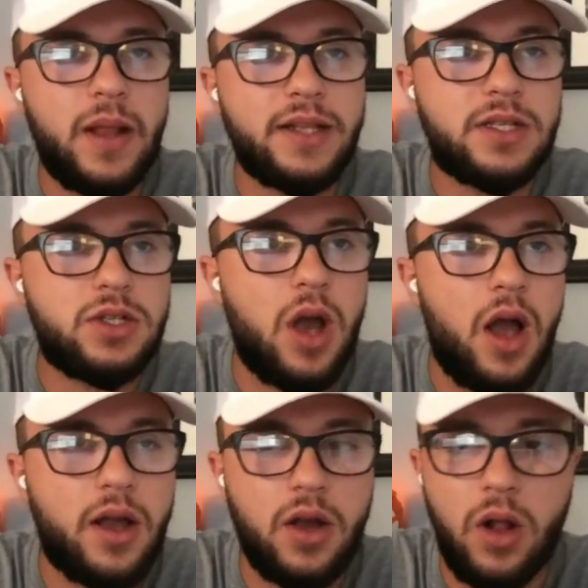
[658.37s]
let's
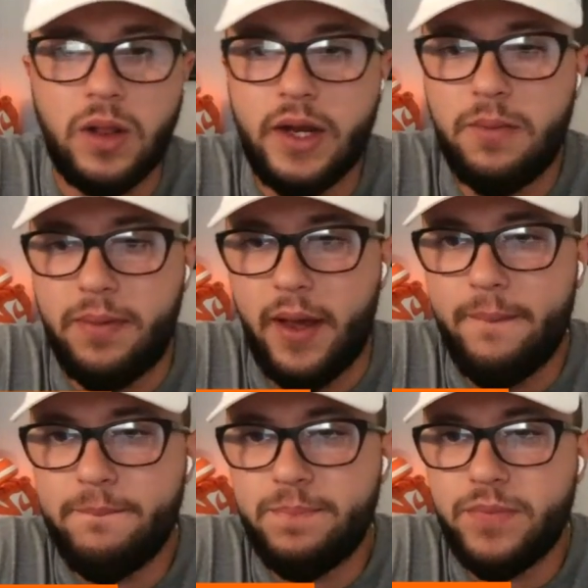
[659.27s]
talk a little
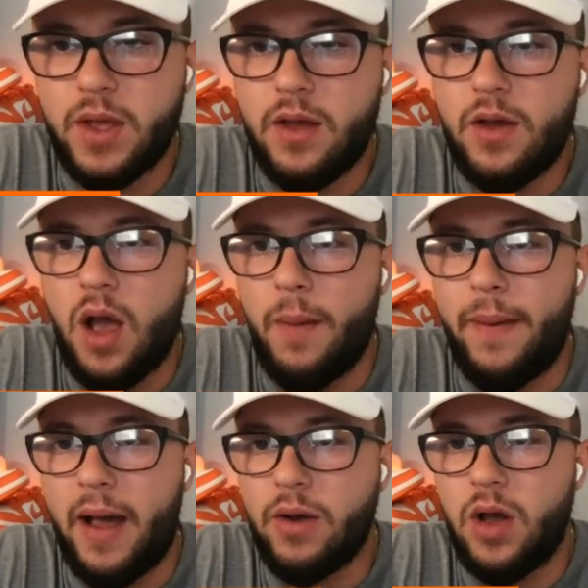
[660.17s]
bit
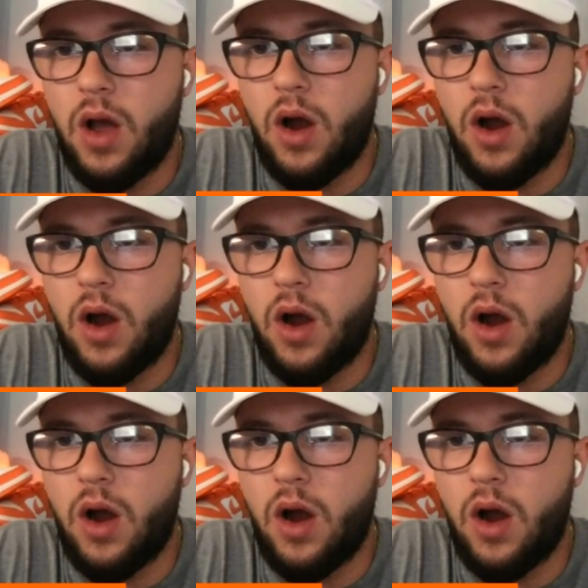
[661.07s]
about